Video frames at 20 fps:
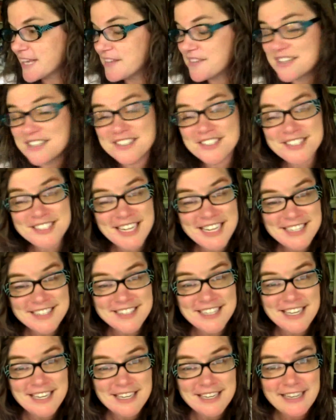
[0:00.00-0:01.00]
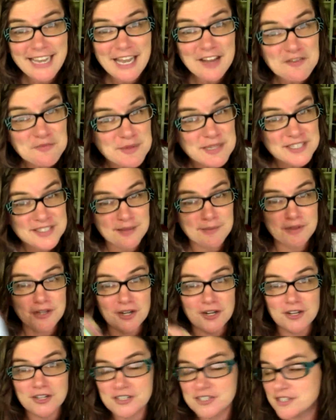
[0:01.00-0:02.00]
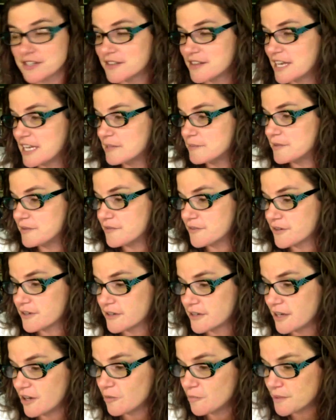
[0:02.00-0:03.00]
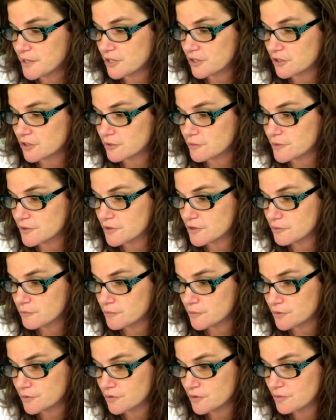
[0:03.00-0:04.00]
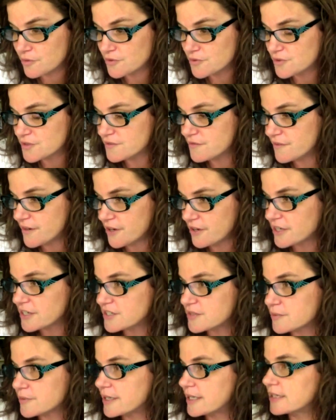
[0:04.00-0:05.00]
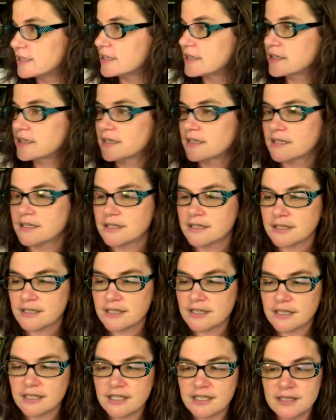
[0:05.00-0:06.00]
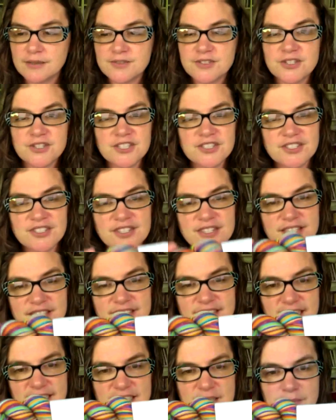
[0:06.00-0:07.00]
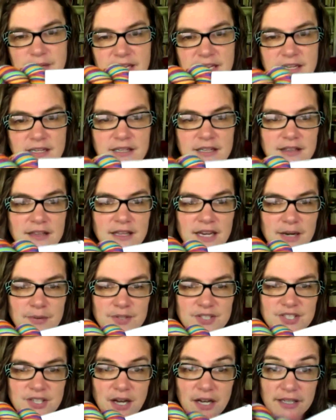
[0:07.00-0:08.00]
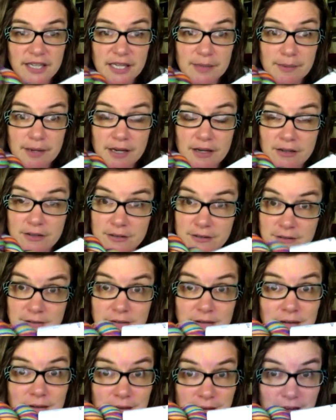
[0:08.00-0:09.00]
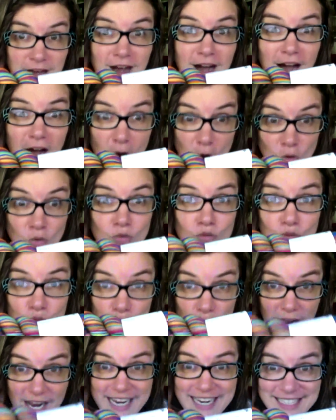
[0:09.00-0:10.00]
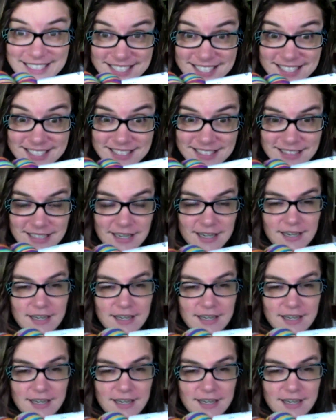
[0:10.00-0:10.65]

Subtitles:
then Stacy gave me some yarn to thank me for helping her with her booth, which was very sweet. So this is the sesame that I was talking about. Right?